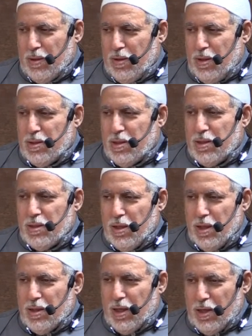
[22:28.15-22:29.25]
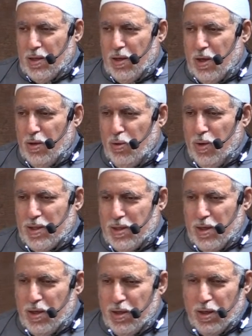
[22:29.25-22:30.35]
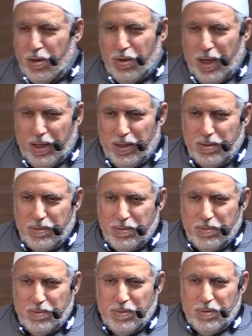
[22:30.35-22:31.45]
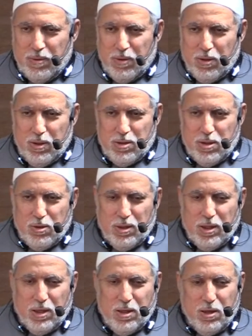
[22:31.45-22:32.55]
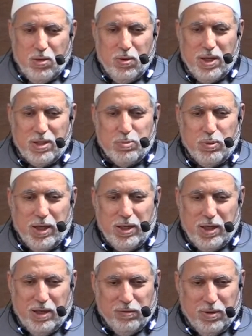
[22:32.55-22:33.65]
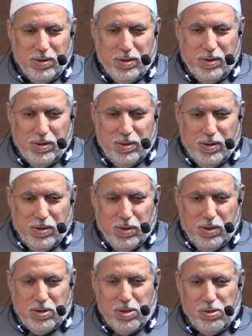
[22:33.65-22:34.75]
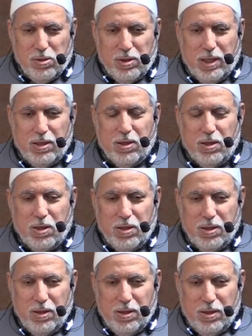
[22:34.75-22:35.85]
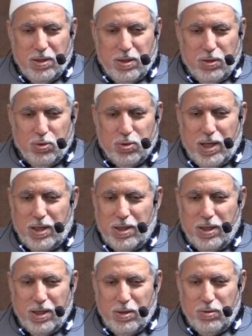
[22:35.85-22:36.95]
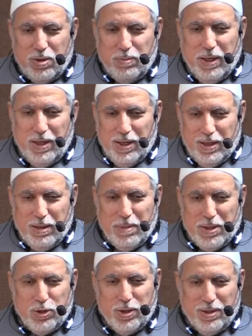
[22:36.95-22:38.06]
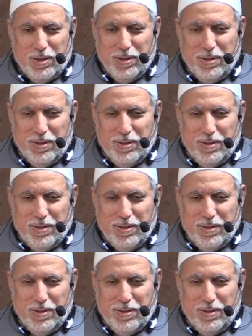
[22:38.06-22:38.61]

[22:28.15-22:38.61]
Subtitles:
This is not a girl who has learned the Quran. This is not a girl who has prayed ever. This is not a girl whose aqiqah was made in the masjid.